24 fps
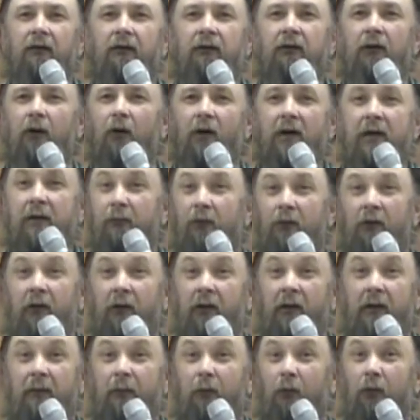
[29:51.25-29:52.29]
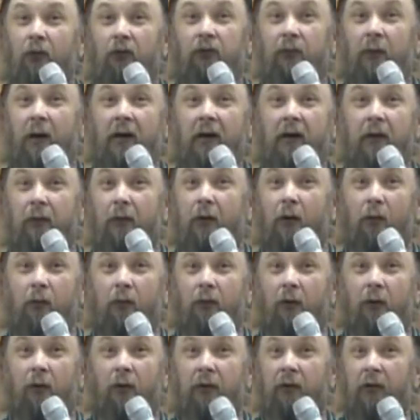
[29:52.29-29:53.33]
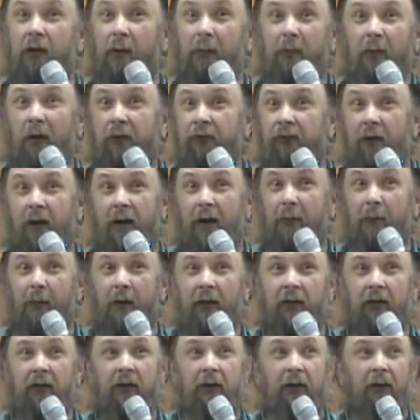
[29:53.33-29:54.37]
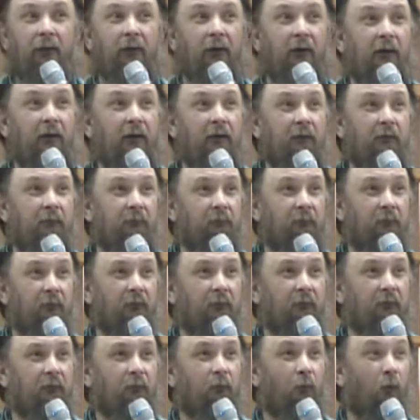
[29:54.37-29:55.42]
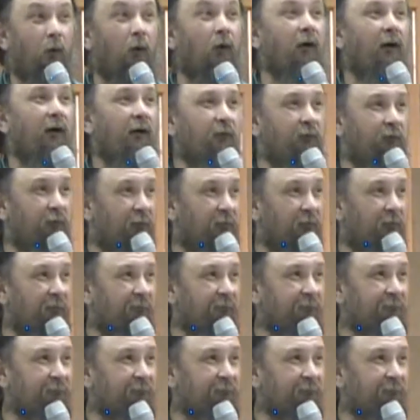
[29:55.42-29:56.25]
You know, Evel Knievel was my hero growing up. I tried about anything. Yep. Once.